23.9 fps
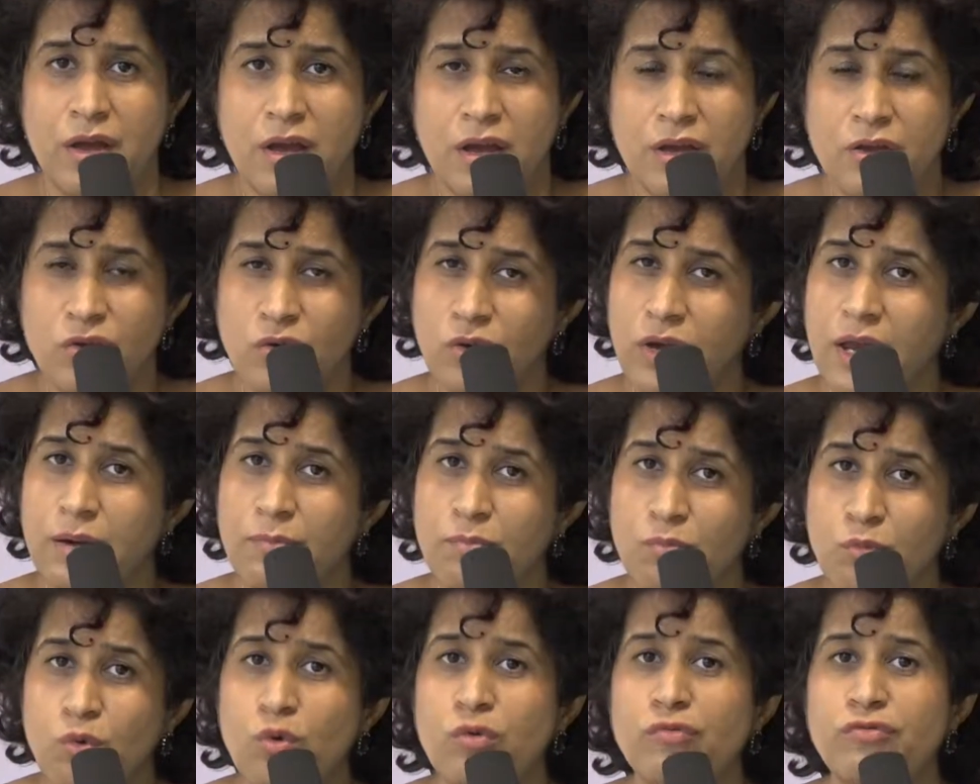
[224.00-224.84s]
You can
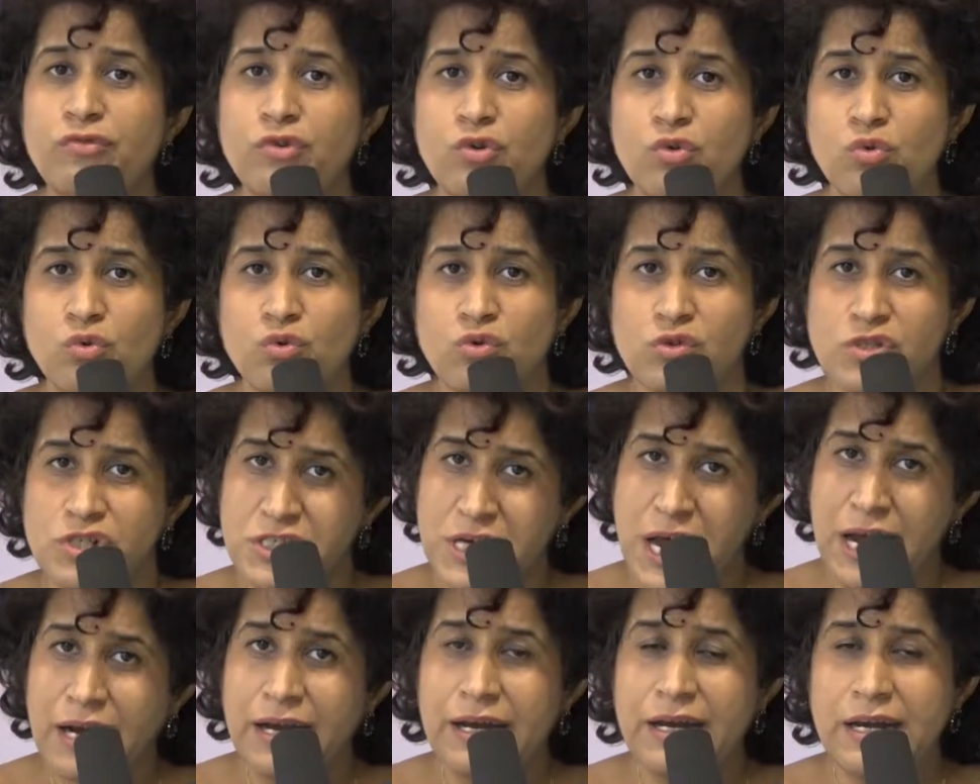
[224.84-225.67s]
move to
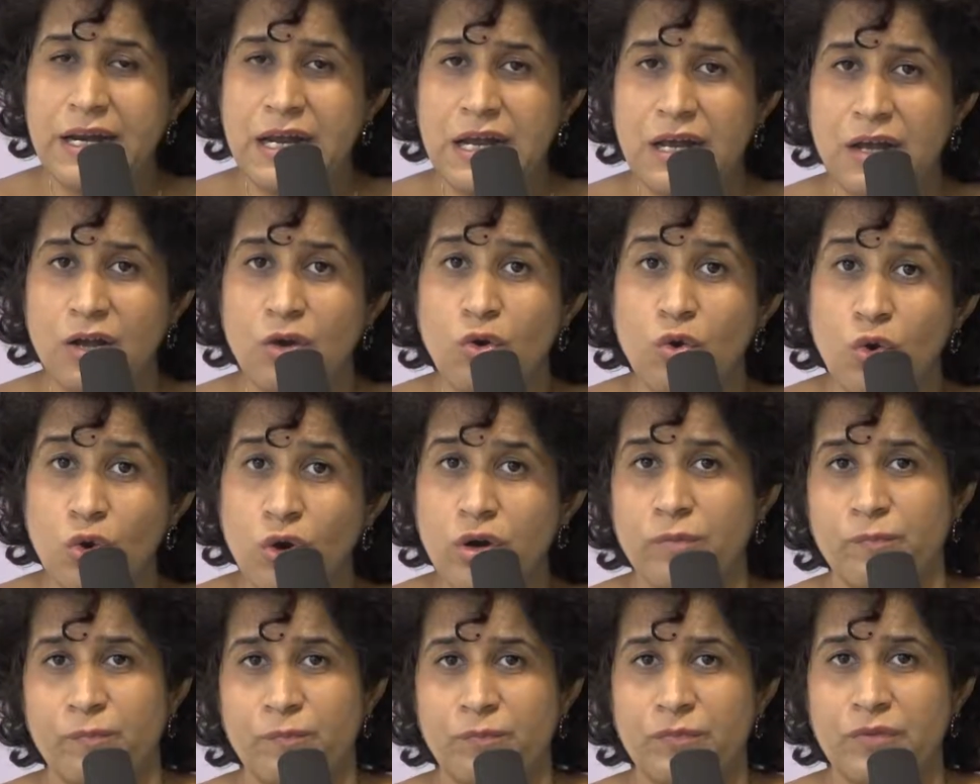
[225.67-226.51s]
jaggery,
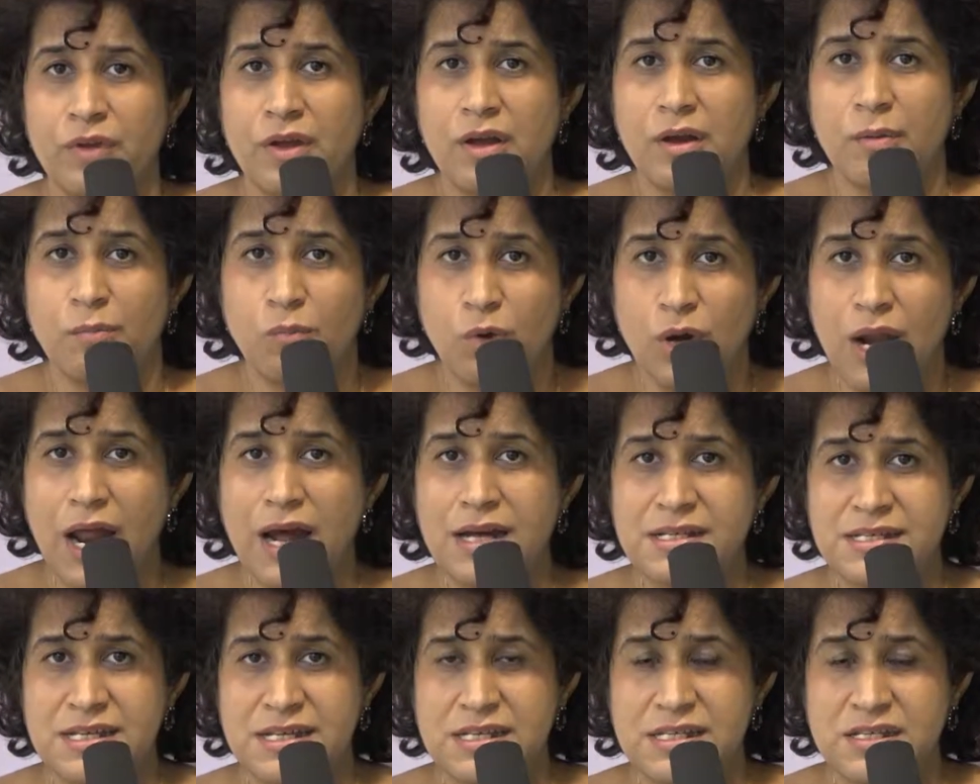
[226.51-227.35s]
good
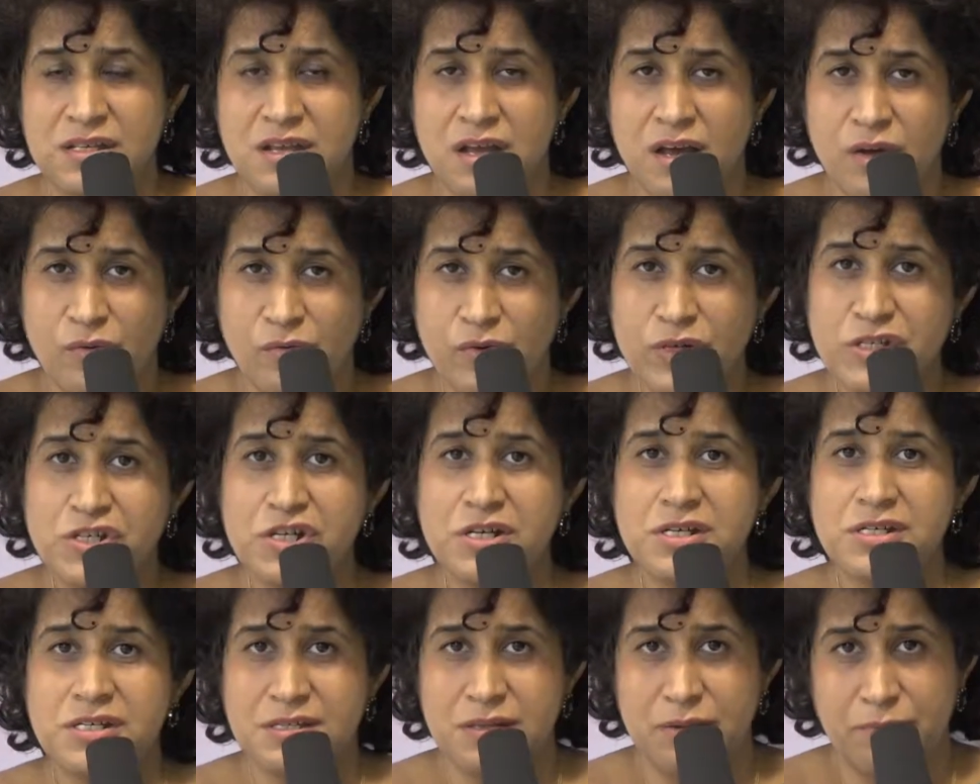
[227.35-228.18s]
molasses, which
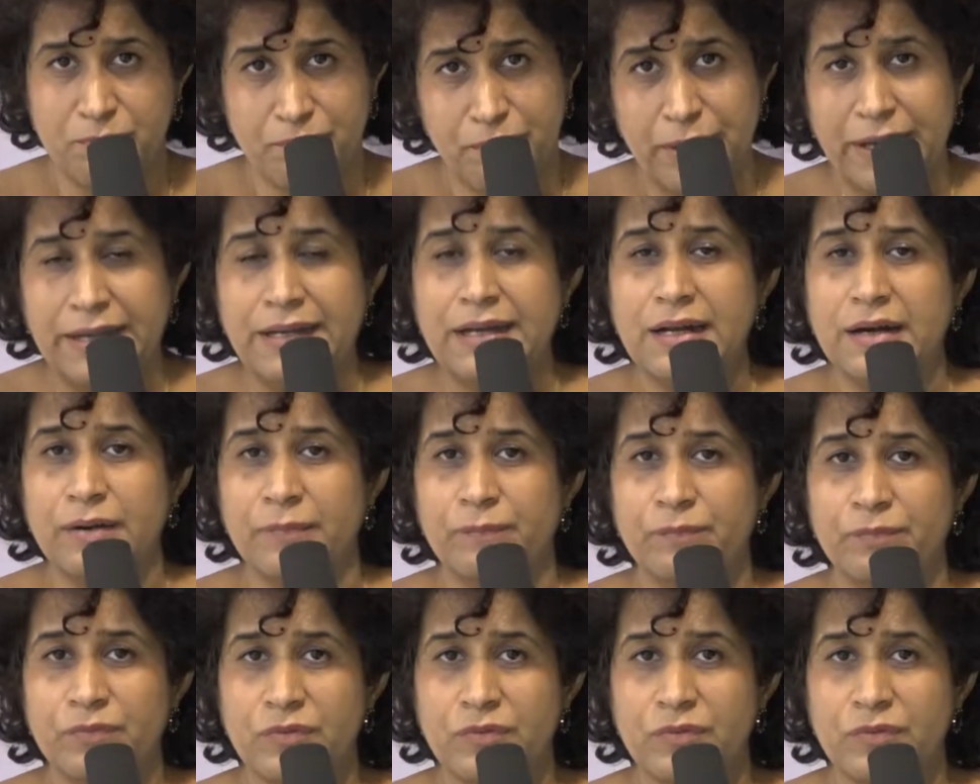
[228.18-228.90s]
is better.